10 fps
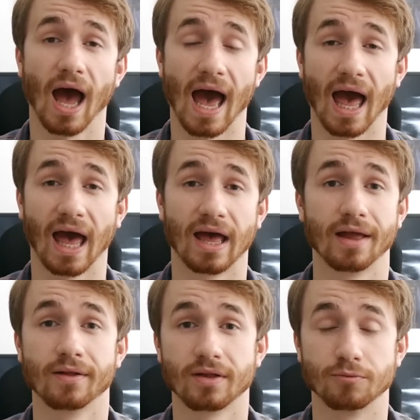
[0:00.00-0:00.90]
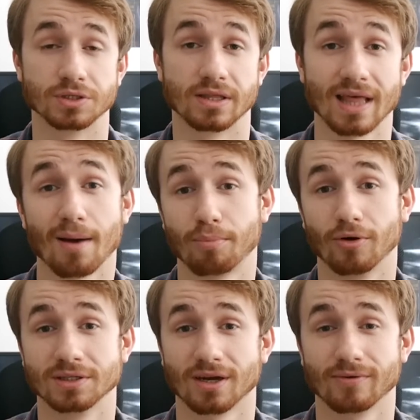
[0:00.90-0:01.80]
And it was at that
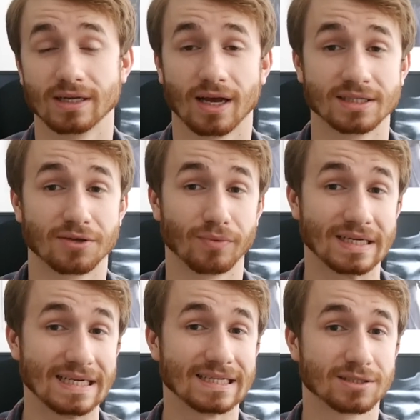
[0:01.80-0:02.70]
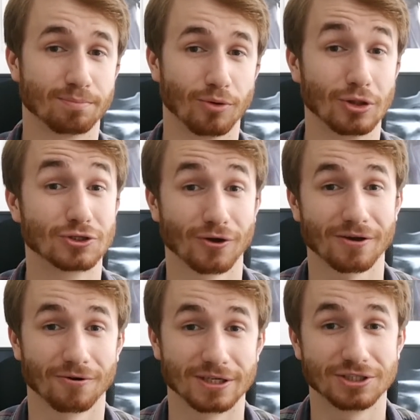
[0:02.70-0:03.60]
point I realized that we needed to pull the
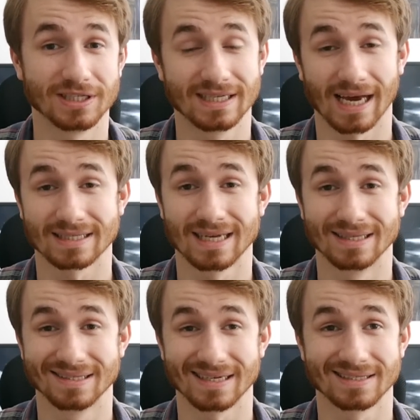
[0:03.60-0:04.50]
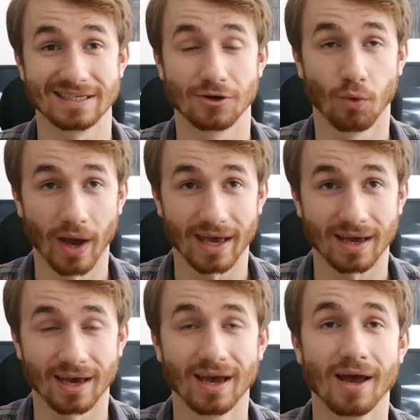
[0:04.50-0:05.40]
trigger on a GTX 1060
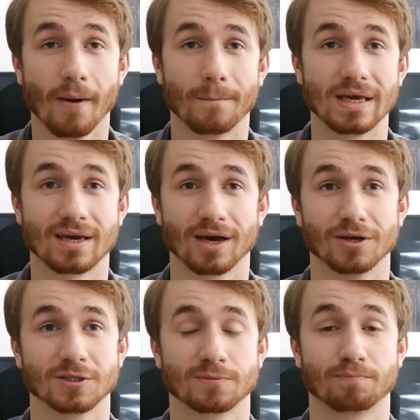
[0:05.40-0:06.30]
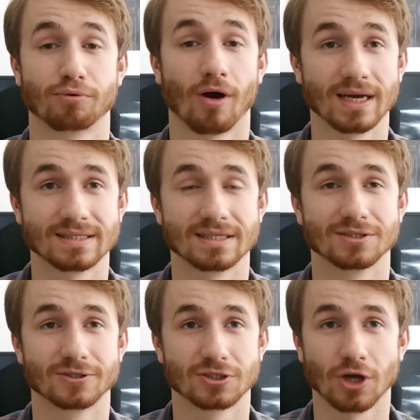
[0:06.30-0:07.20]
quick, because
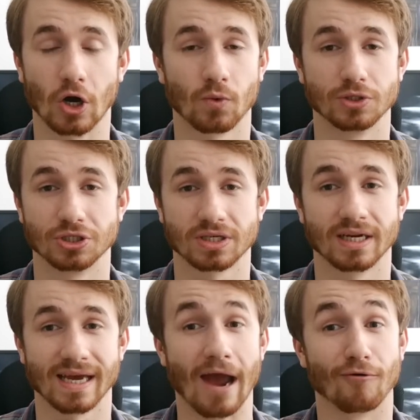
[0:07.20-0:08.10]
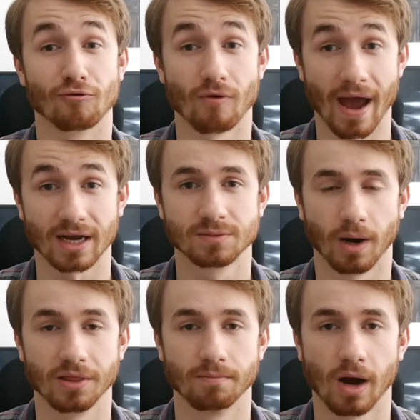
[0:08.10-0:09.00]
prices and stock were just going to get wrecked
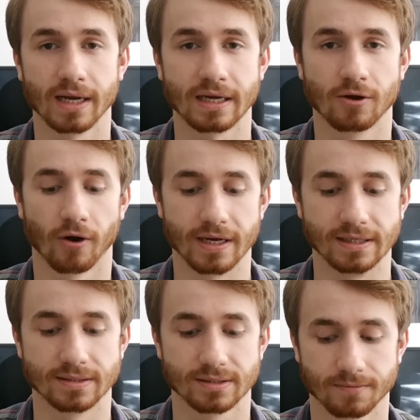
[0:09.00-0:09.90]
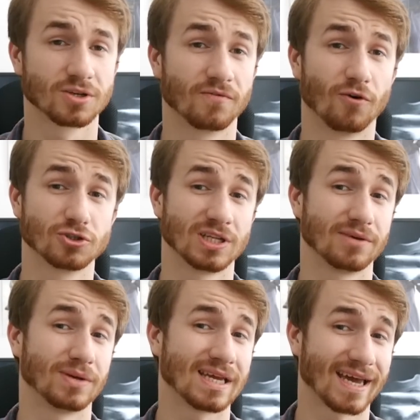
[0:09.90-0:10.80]
by the mining craze. So
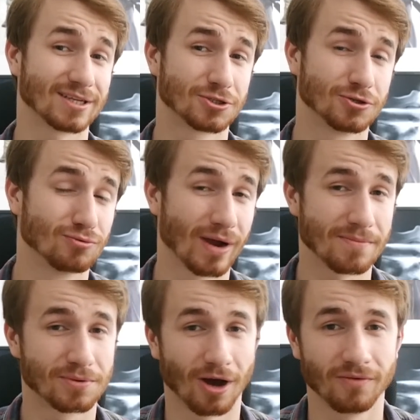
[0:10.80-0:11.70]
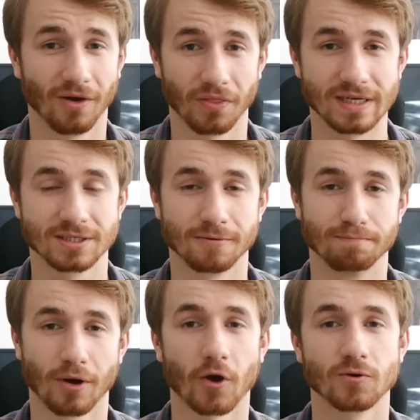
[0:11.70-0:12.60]
fortunately we didn't get too ripped off on these
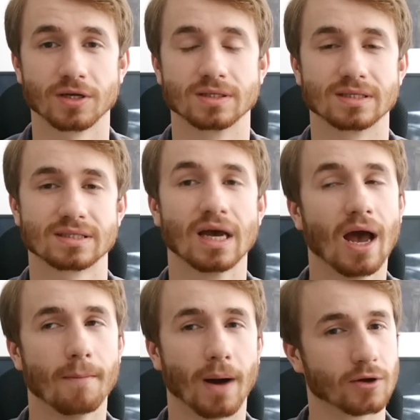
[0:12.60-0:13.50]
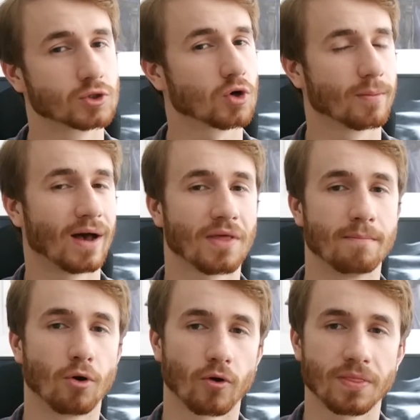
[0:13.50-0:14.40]
components, but I'll talk about
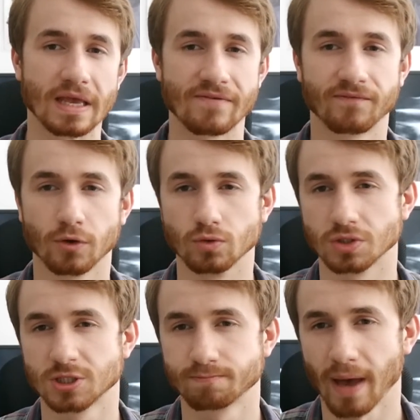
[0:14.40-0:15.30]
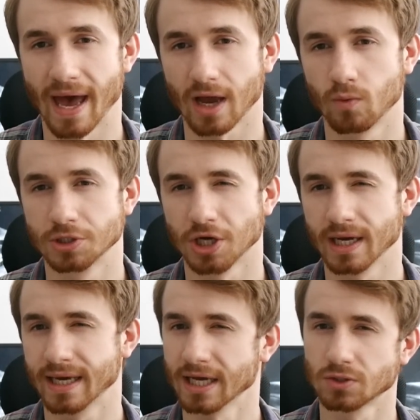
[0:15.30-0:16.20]
that more in the full spec, which
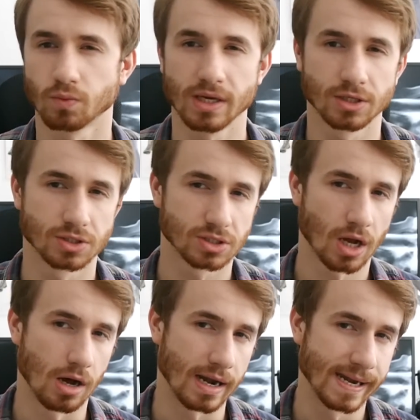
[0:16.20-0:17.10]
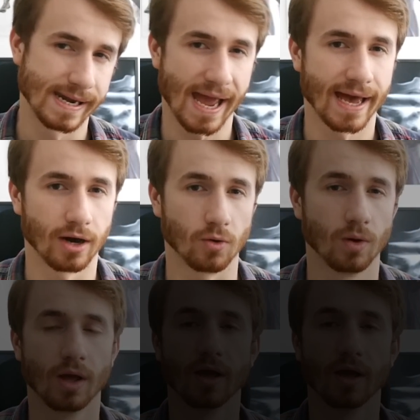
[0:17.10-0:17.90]
I guess we can start now.